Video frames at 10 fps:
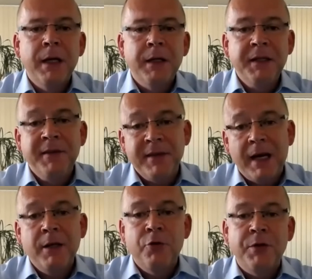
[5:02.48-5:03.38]
needs
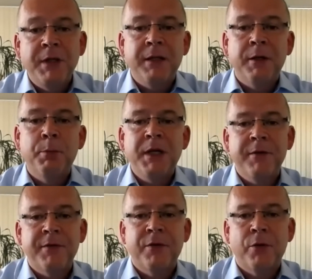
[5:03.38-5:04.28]
energy, and the
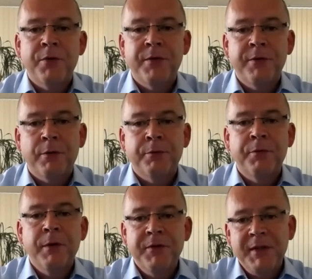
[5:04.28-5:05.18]
biggest sources of
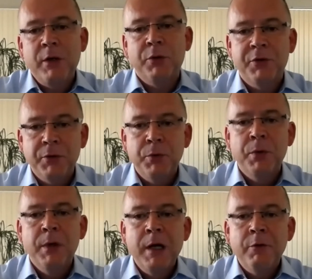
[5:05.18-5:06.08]
CO2
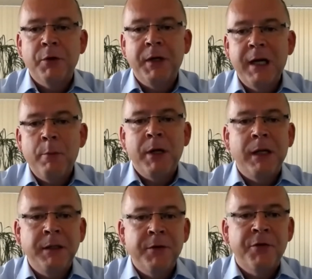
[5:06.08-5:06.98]
for the chemical
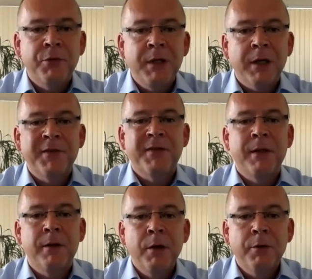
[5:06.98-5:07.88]
industry are
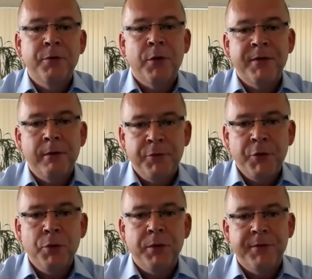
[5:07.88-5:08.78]
still fossil
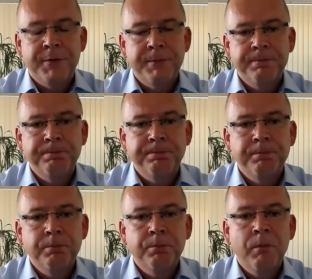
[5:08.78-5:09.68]
fuels.
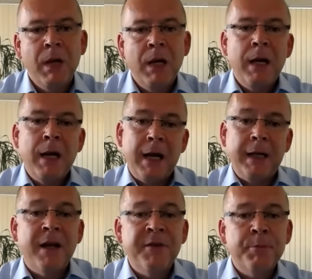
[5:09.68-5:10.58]
And
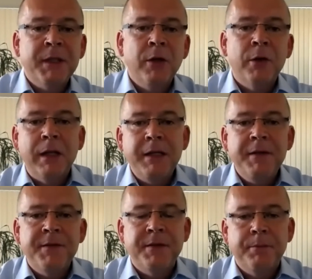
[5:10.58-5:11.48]
last but not
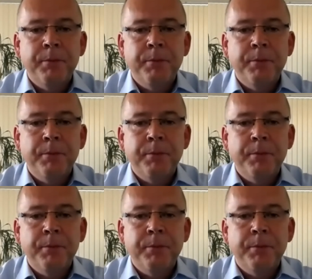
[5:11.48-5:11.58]
least,